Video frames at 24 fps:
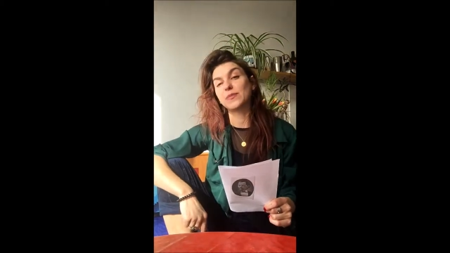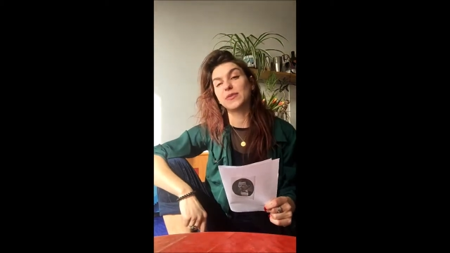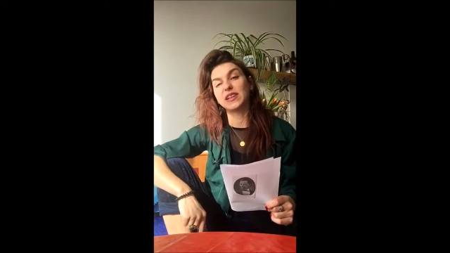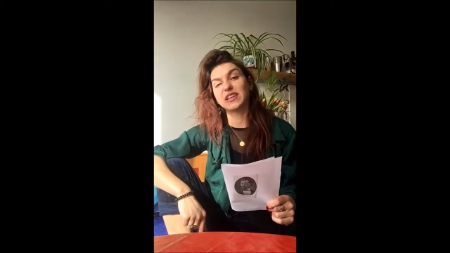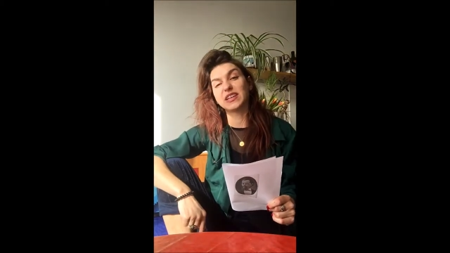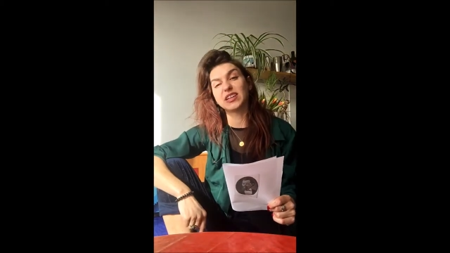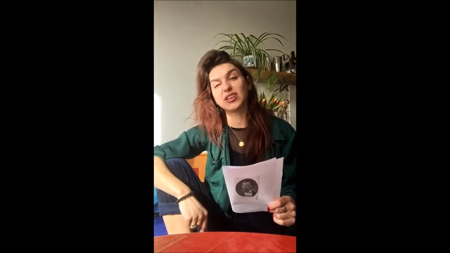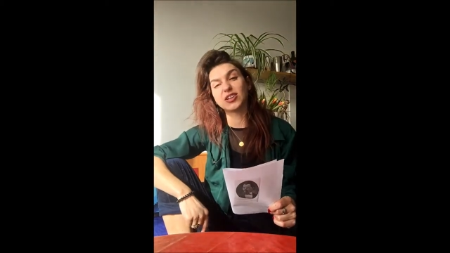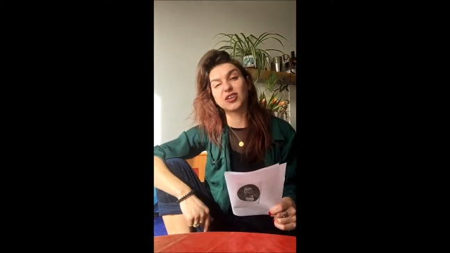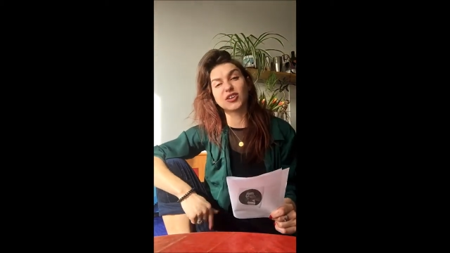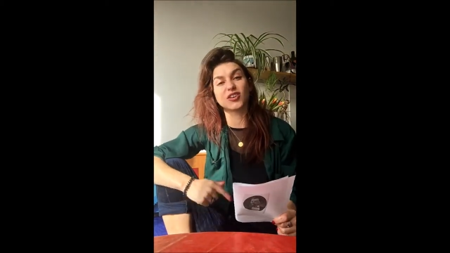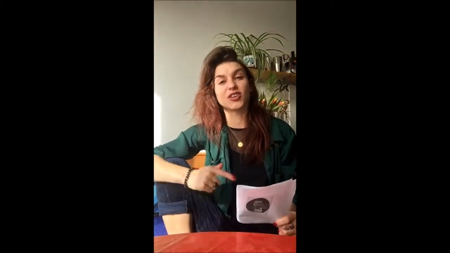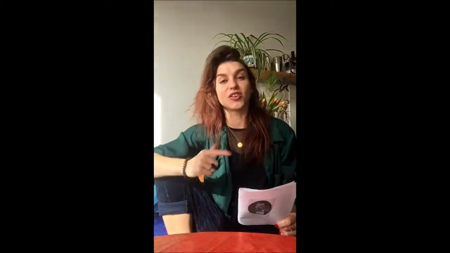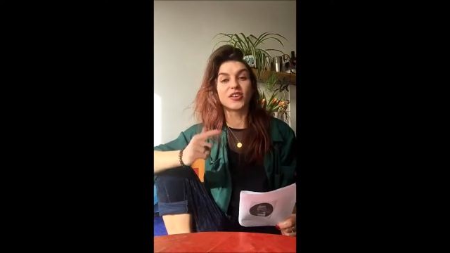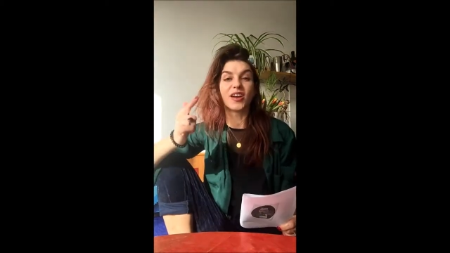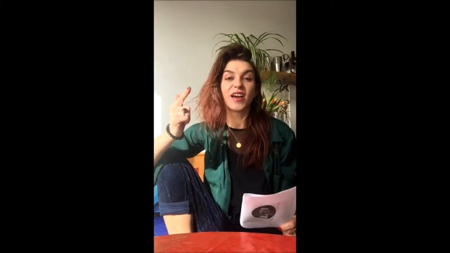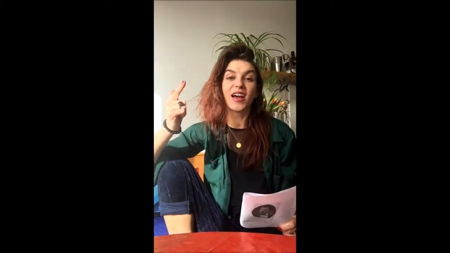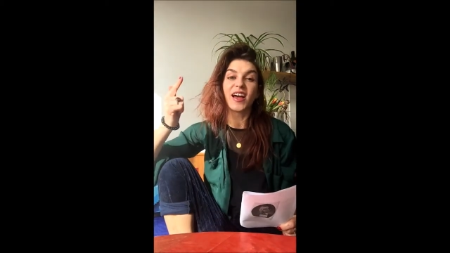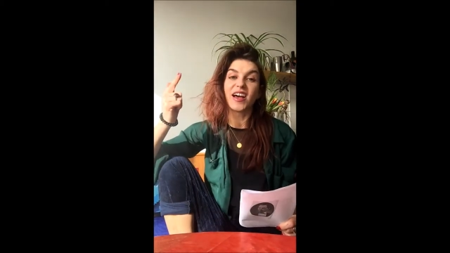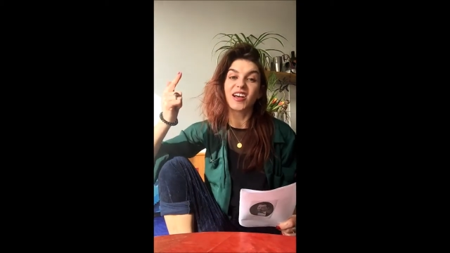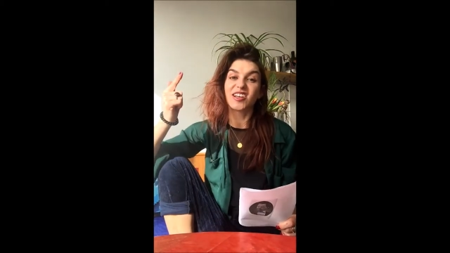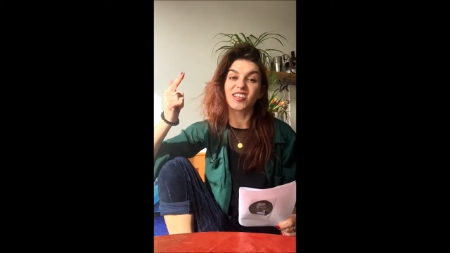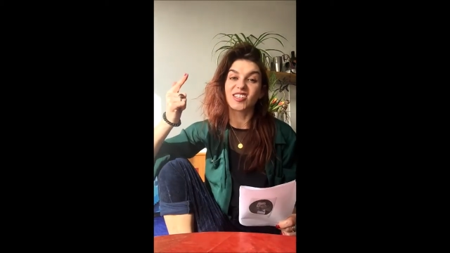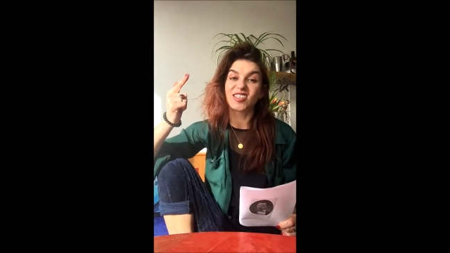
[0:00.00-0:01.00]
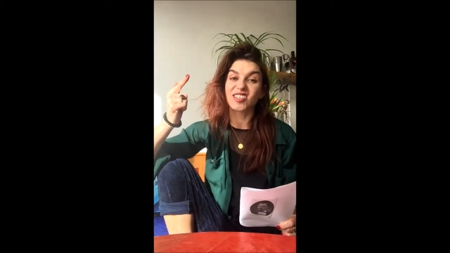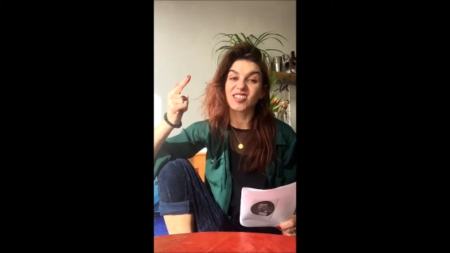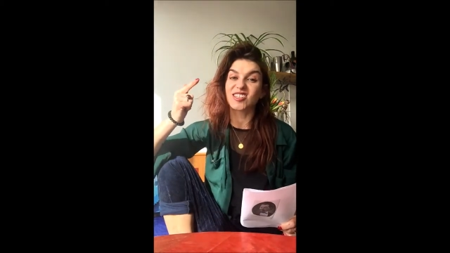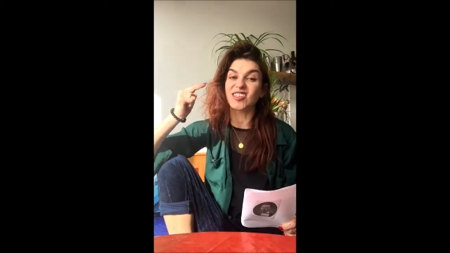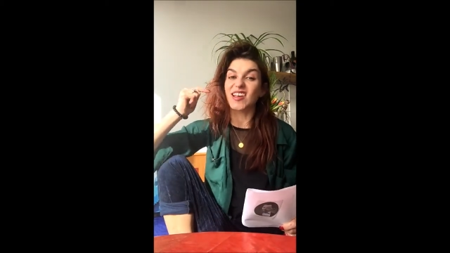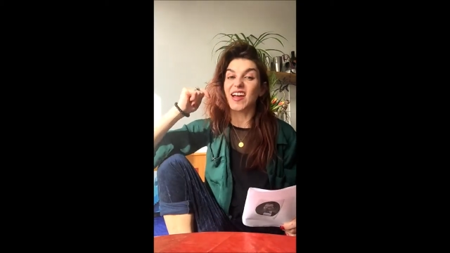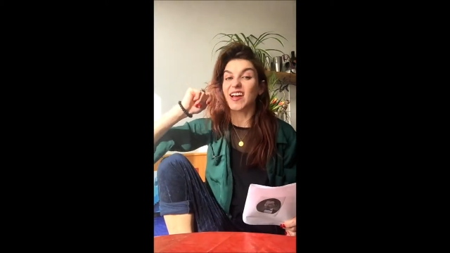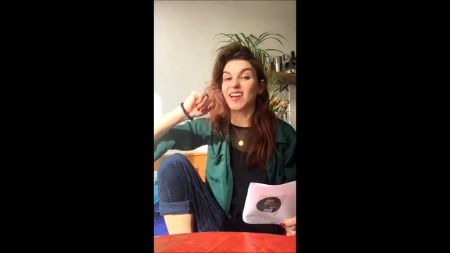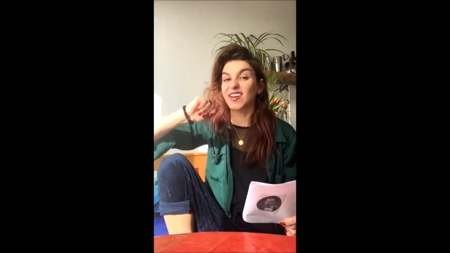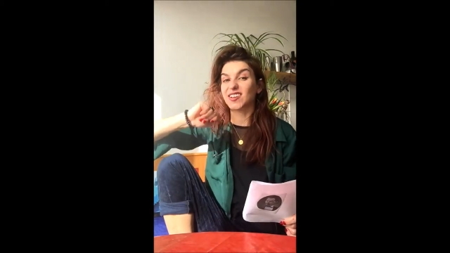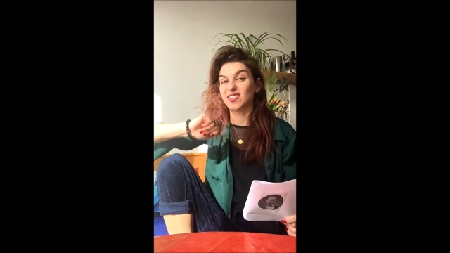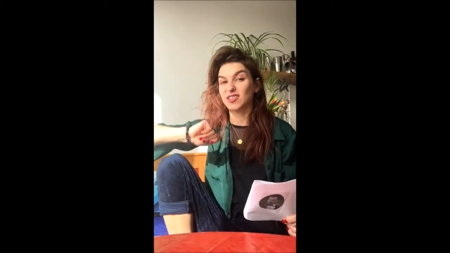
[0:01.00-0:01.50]
Lincoln,
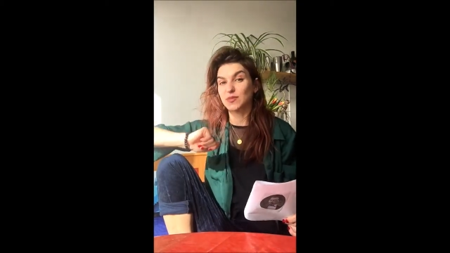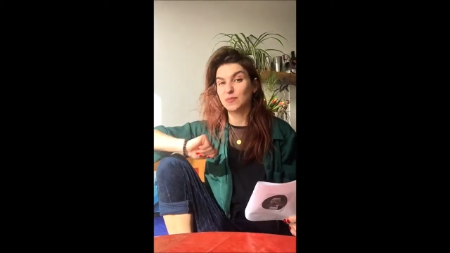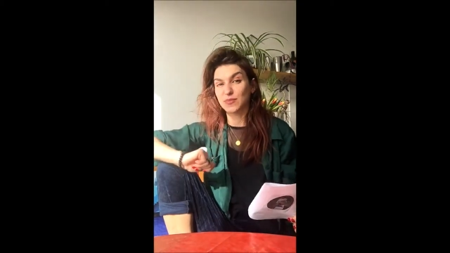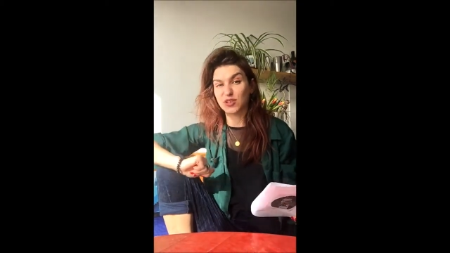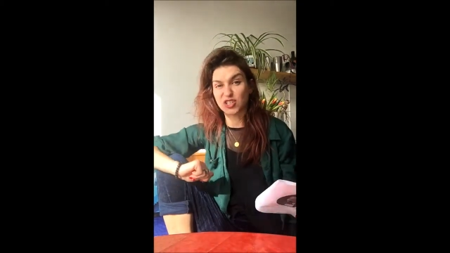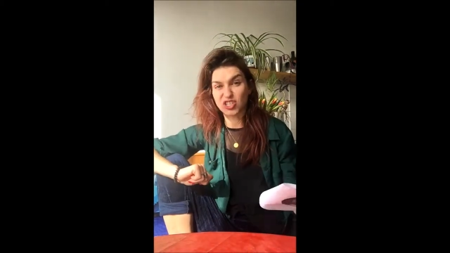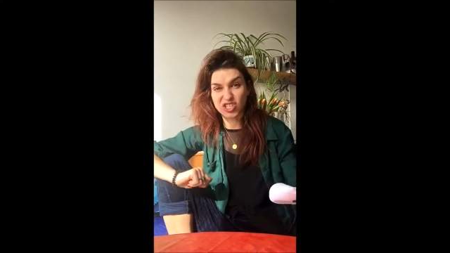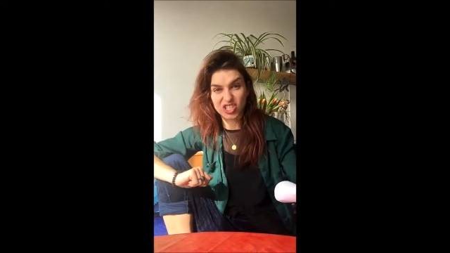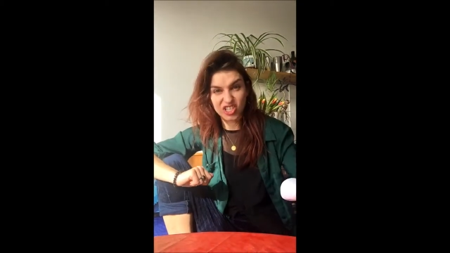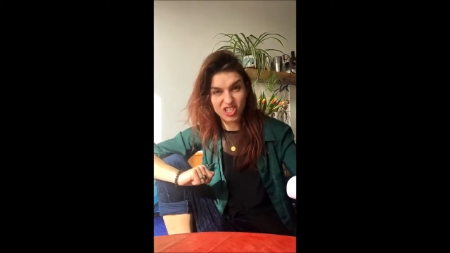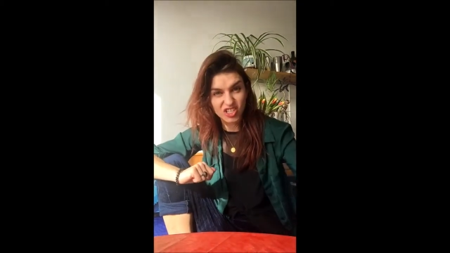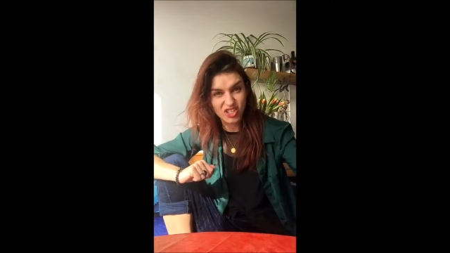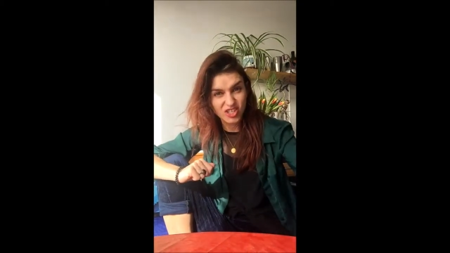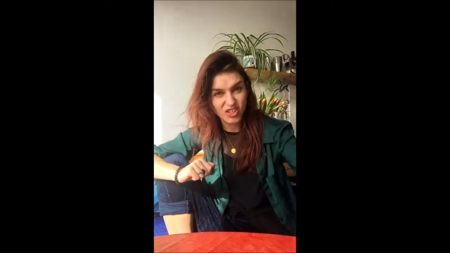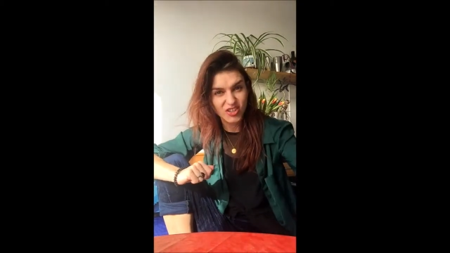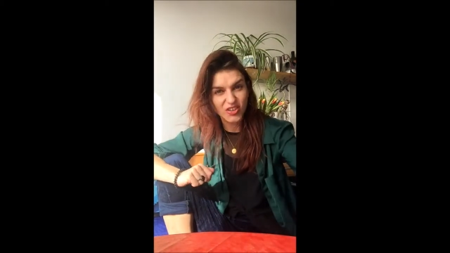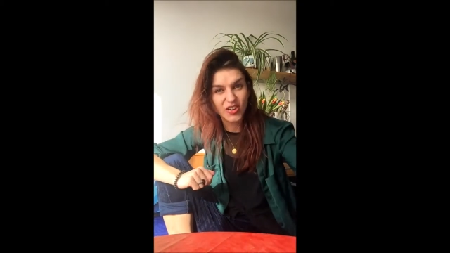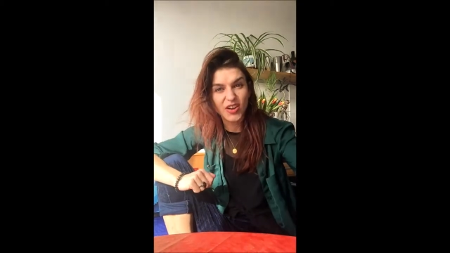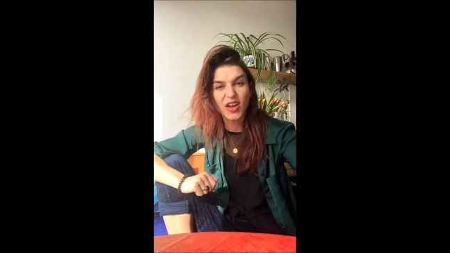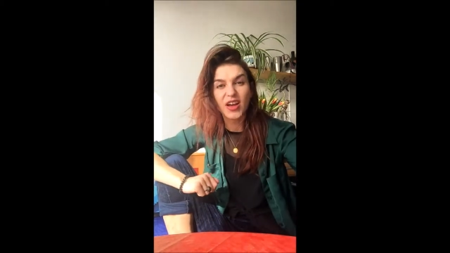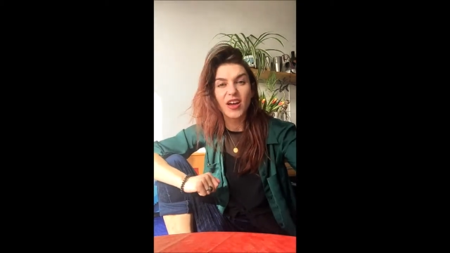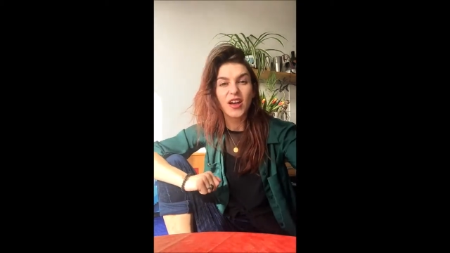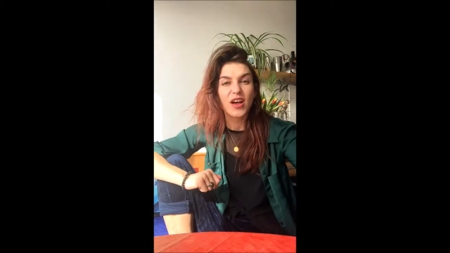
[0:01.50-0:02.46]
sex magician,